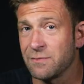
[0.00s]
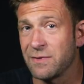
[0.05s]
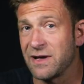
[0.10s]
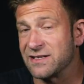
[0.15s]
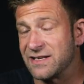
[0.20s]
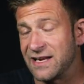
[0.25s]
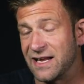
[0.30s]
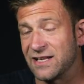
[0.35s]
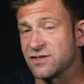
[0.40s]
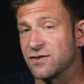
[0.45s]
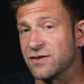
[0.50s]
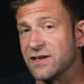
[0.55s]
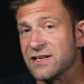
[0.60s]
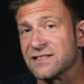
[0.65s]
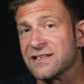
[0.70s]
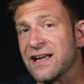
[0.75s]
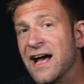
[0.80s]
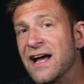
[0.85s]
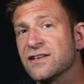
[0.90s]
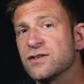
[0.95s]
the best answer
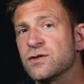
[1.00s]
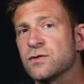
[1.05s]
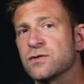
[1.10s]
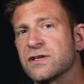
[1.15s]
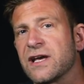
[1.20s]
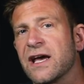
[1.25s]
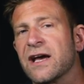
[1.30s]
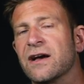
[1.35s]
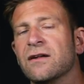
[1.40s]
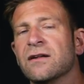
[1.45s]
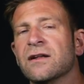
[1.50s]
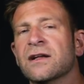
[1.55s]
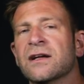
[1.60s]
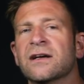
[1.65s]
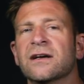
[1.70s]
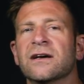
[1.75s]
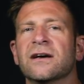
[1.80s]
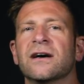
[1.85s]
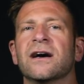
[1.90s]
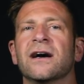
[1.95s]
is not to scale,
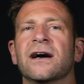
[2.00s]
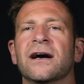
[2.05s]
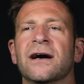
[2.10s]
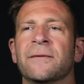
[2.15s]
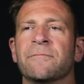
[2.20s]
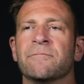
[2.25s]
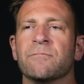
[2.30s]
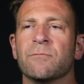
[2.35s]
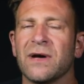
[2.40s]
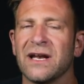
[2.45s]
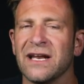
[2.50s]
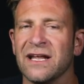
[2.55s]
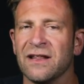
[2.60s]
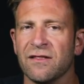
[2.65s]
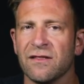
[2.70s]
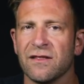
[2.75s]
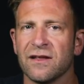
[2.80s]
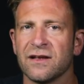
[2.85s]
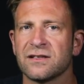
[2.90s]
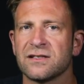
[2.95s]
um, but
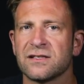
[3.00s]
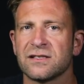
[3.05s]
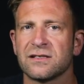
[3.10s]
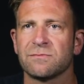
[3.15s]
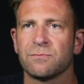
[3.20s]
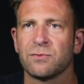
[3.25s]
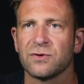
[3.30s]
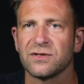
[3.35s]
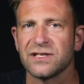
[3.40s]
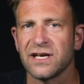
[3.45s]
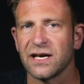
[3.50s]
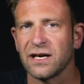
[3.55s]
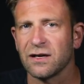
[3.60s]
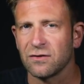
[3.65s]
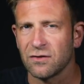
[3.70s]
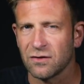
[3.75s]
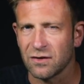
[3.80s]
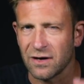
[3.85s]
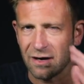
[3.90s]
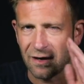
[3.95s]
in this
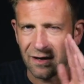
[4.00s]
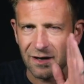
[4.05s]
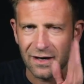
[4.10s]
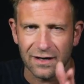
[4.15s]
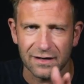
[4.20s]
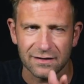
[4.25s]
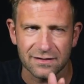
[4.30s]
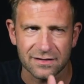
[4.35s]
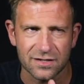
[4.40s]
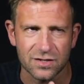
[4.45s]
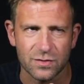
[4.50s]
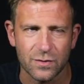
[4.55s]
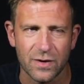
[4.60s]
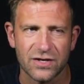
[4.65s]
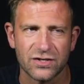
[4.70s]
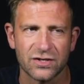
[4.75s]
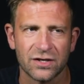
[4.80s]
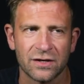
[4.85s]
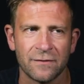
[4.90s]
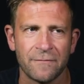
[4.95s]
particular uh,
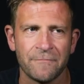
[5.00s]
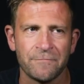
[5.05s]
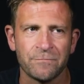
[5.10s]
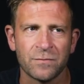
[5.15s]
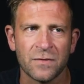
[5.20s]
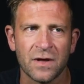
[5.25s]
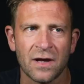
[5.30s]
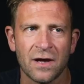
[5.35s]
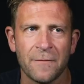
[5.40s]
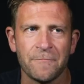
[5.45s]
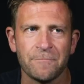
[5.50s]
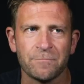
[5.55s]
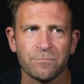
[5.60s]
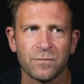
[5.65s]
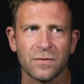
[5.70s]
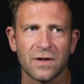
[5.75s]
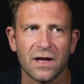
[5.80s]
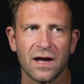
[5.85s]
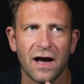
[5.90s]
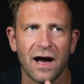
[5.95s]
situation,
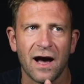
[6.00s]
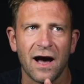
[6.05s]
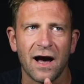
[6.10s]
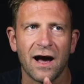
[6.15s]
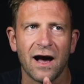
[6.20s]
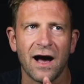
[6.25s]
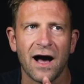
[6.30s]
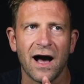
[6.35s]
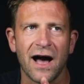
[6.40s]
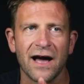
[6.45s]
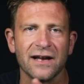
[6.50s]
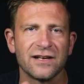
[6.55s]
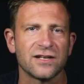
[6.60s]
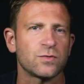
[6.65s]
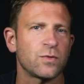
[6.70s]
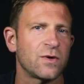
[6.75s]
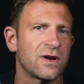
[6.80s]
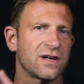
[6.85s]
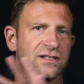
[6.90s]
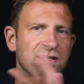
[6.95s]
I
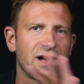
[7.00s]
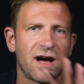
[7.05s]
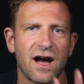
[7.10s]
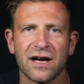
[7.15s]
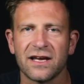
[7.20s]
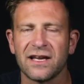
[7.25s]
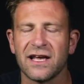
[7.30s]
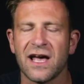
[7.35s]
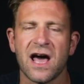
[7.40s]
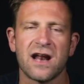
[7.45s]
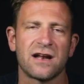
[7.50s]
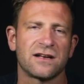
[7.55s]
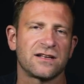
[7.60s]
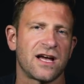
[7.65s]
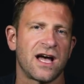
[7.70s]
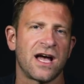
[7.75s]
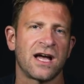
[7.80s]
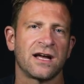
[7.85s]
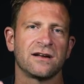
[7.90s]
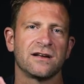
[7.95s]
just want to talk you out of
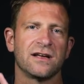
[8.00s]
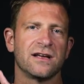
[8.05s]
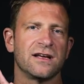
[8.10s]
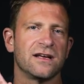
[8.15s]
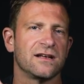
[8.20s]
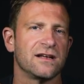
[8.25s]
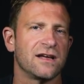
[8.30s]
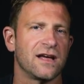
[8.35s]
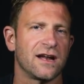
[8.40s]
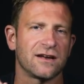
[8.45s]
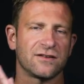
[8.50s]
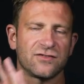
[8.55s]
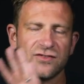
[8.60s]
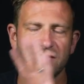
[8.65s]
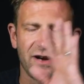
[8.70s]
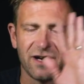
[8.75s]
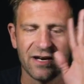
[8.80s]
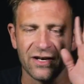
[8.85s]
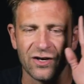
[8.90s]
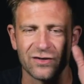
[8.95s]
time, out of
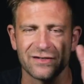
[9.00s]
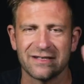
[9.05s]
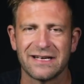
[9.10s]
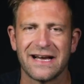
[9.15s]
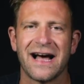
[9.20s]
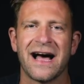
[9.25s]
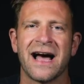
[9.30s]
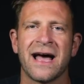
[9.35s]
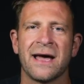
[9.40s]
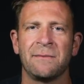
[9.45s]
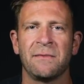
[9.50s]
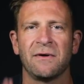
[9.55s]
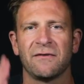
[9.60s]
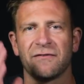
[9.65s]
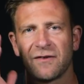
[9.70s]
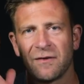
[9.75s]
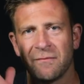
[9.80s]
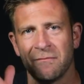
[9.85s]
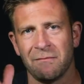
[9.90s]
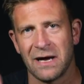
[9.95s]
trading your time
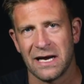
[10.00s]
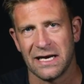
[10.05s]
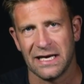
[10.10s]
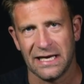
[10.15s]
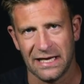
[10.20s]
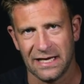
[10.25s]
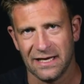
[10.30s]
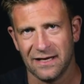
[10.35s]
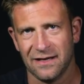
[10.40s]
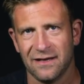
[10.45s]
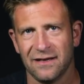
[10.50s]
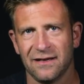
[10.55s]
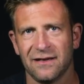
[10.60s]
for money.